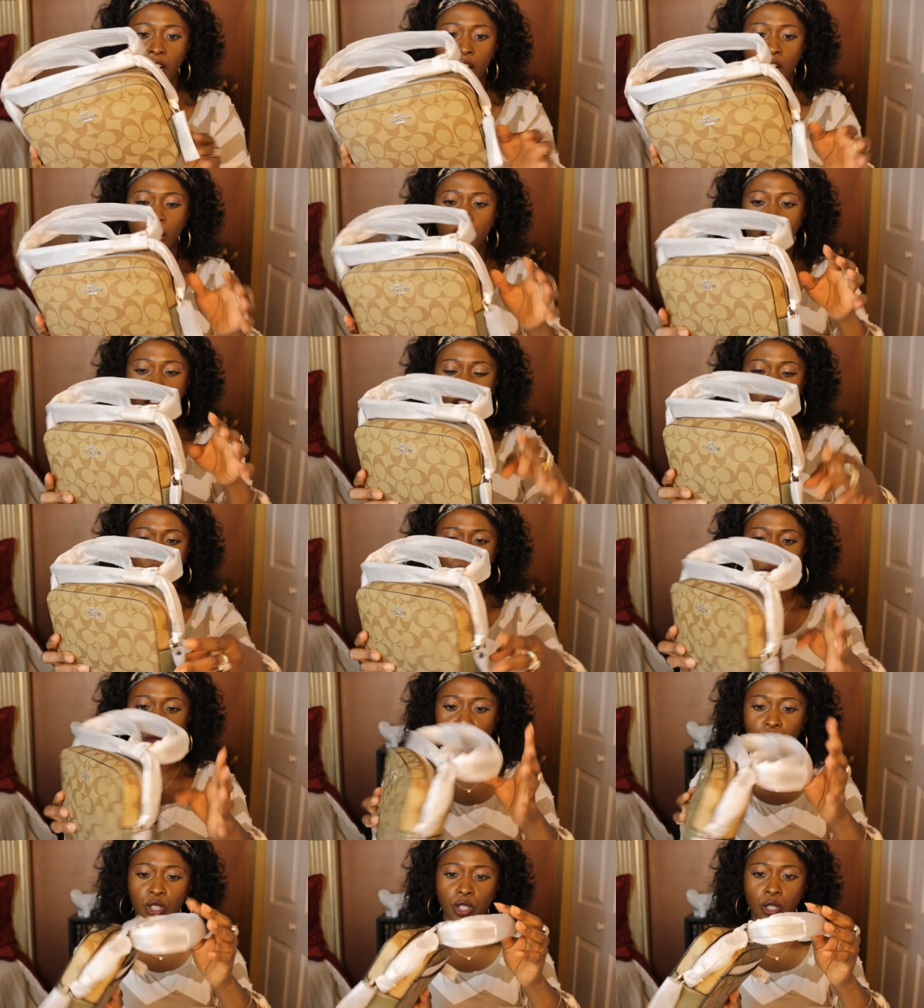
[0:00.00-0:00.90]

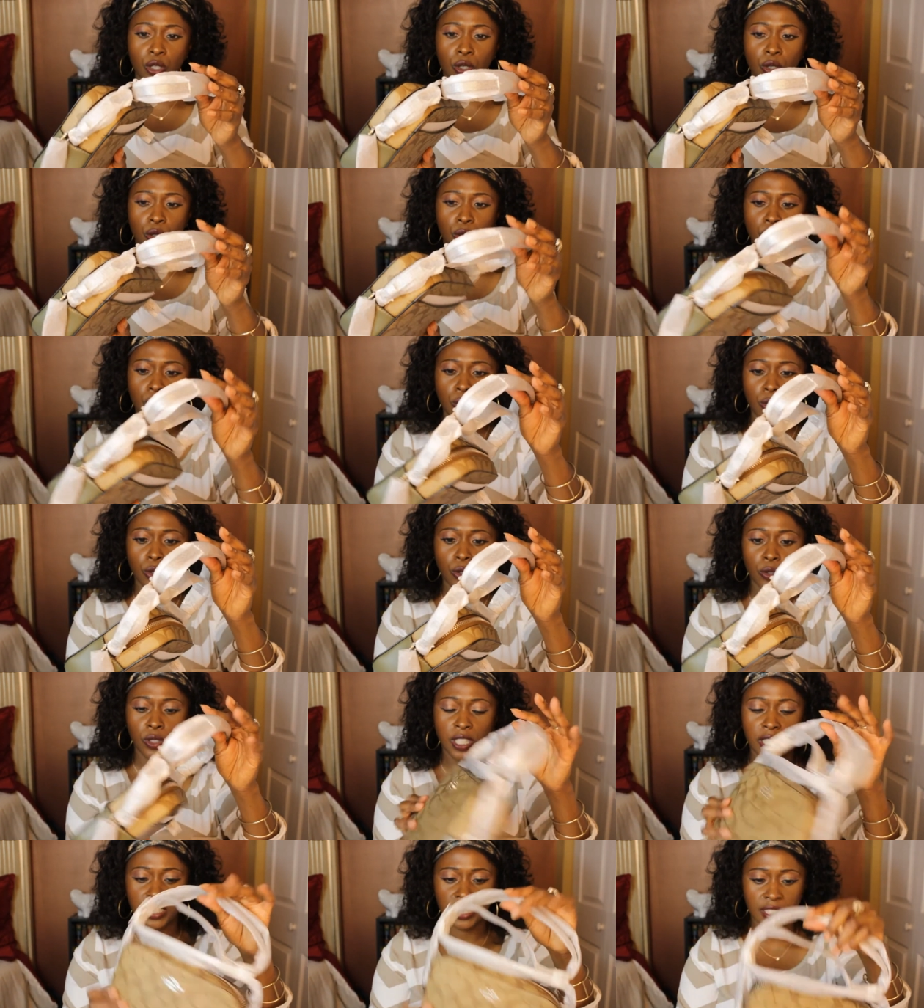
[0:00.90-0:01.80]
Um, so
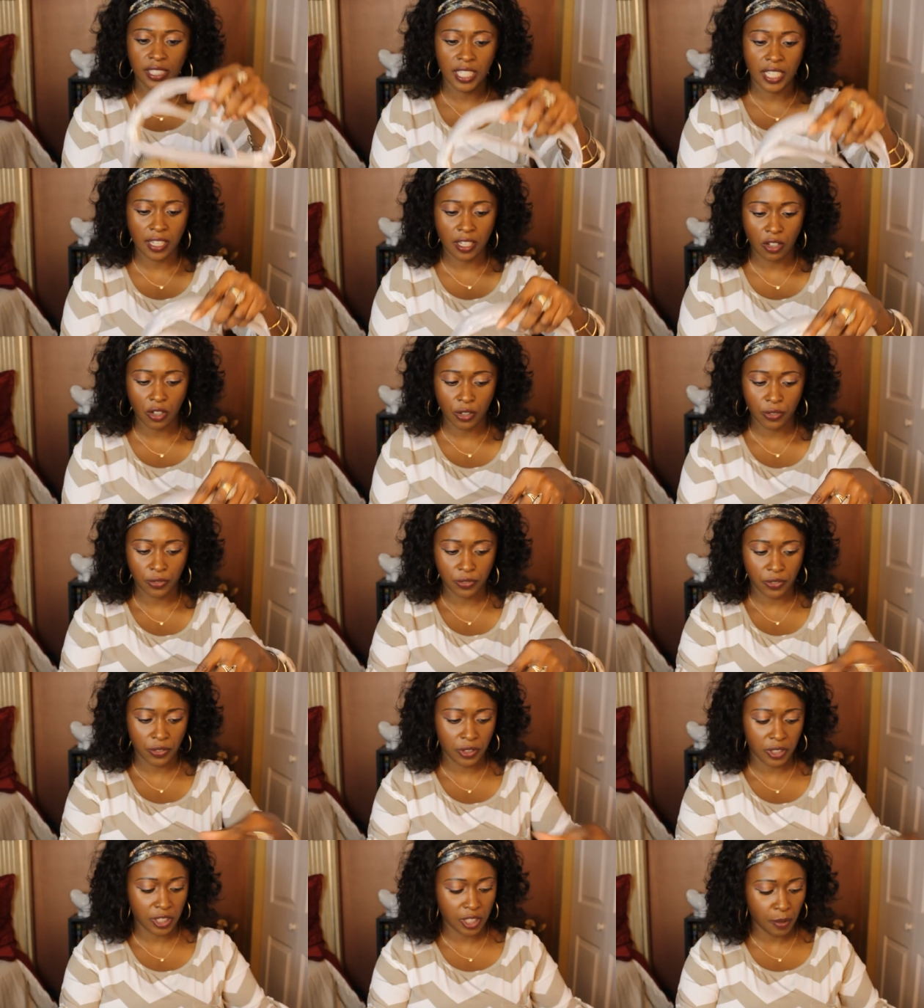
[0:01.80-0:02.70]
let's take
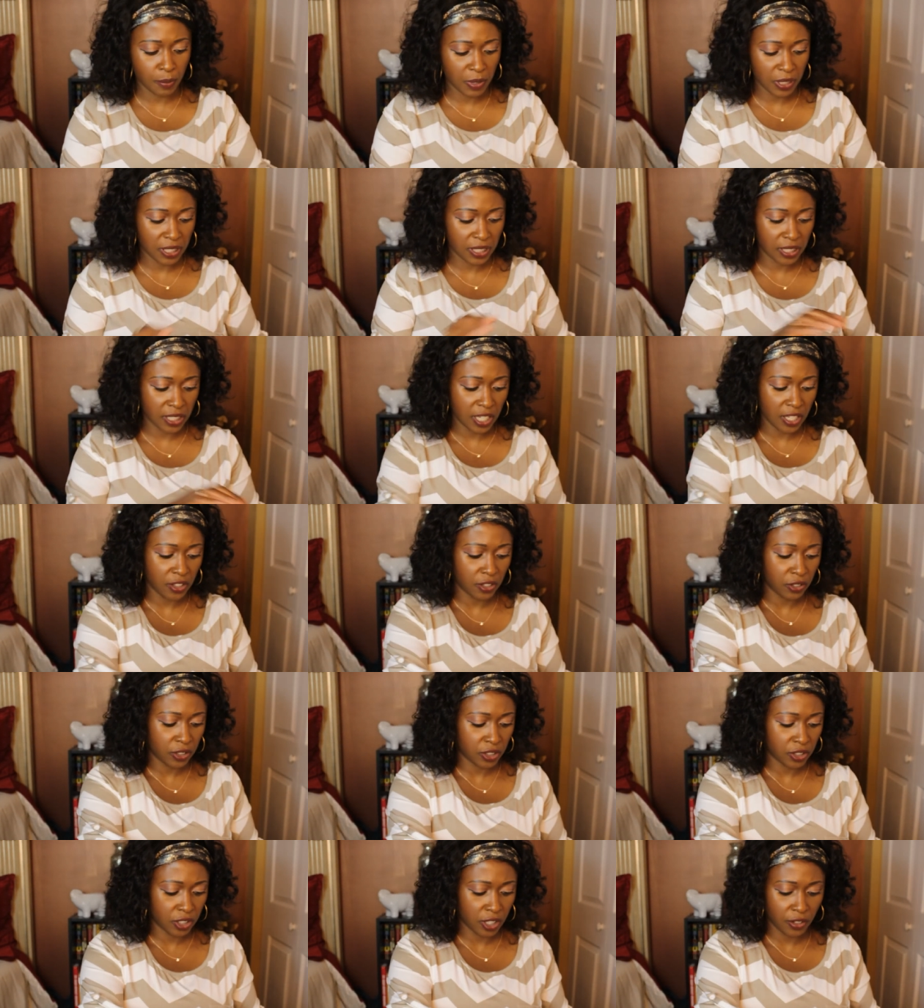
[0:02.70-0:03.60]
off some of this other
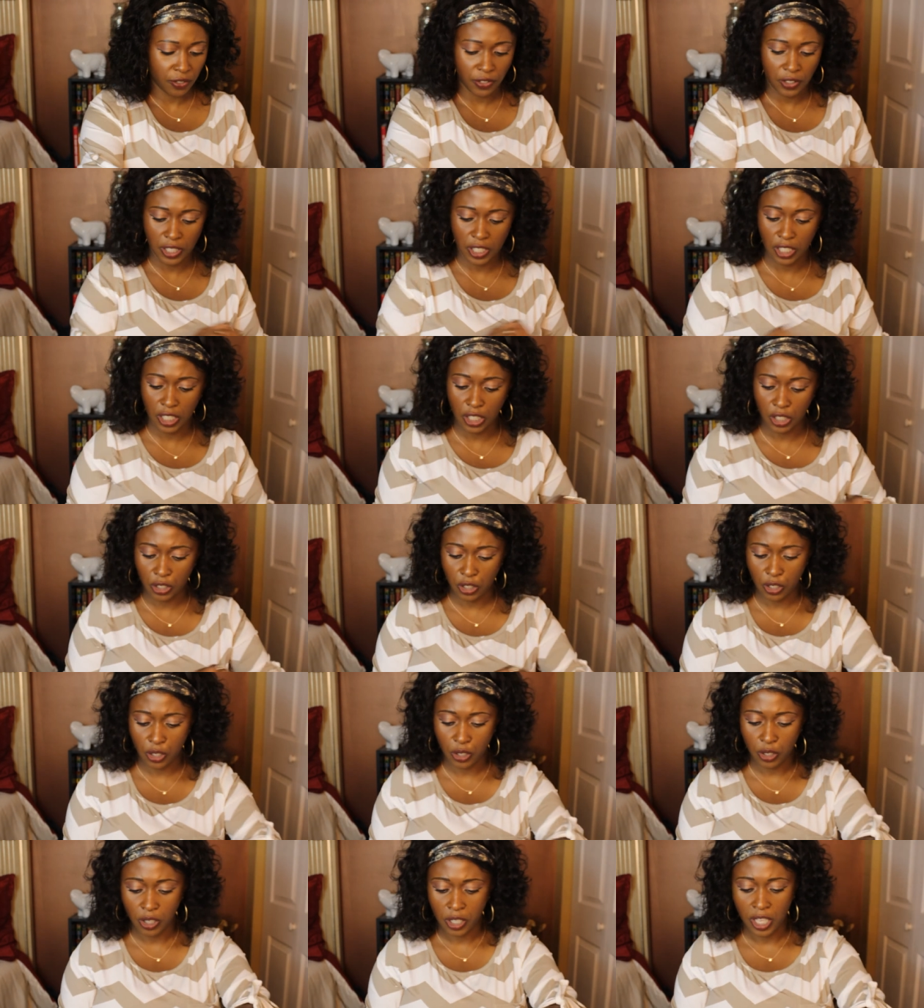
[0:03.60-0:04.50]
stuff
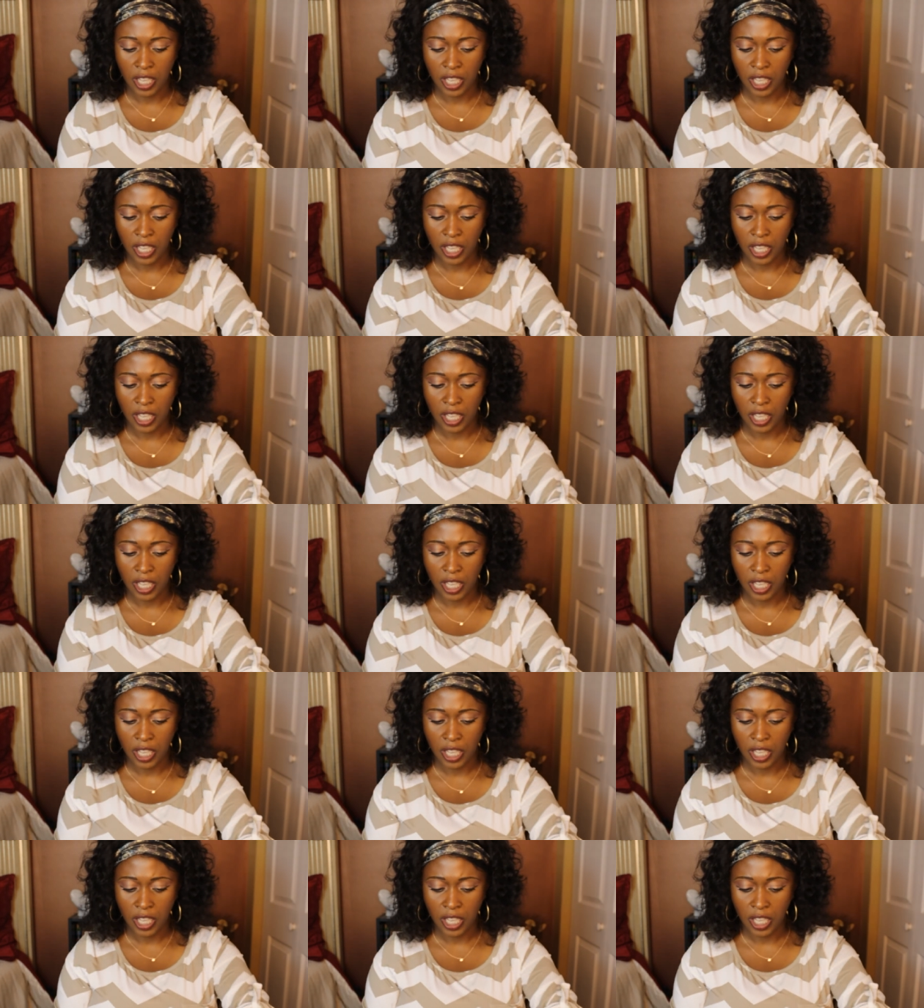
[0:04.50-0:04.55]
here.